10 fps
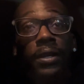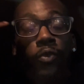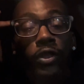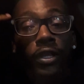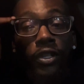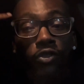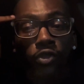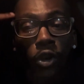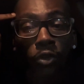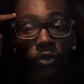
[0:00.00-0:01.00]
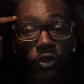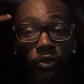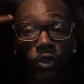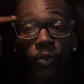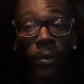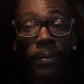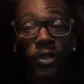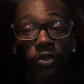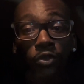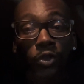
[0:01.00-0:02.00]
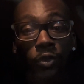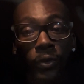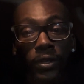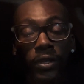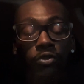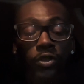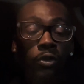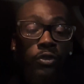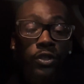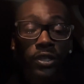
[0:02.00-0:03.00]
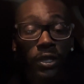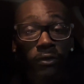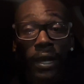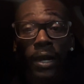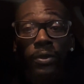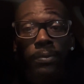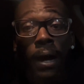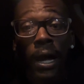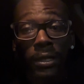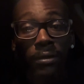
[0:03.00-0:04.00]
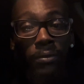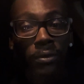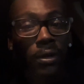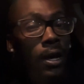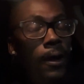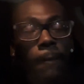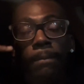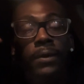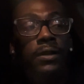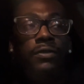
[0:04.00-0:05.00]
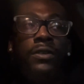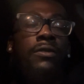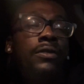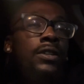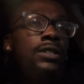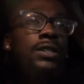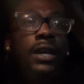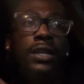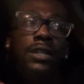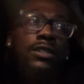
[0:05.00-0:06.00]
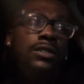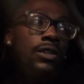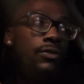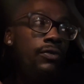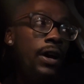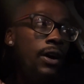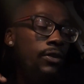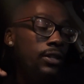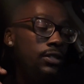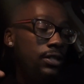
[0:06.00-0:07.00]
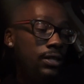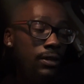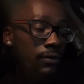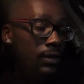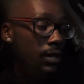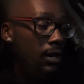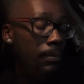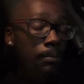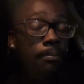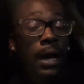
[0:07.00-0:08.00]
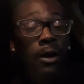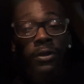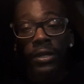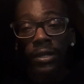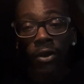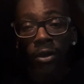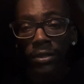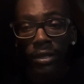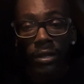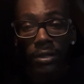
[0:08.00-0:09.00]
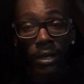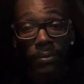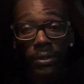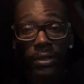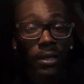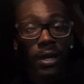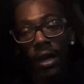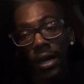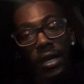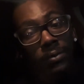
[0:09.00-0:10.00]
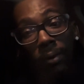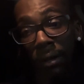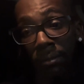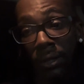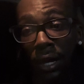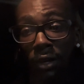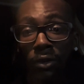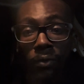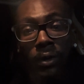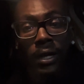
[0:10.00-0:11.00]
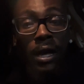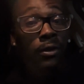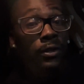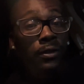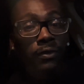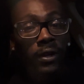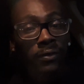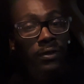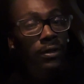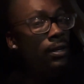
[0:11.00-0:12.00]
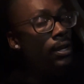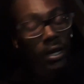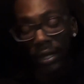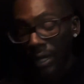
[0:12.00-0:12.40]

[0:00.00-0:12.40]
within you told you you were meant to do it. So you told yourself that it was possible. But if you're over here psyching yourself out and just giving up and pouting and all this other type of shit, it's probably not going to work out in your favor. And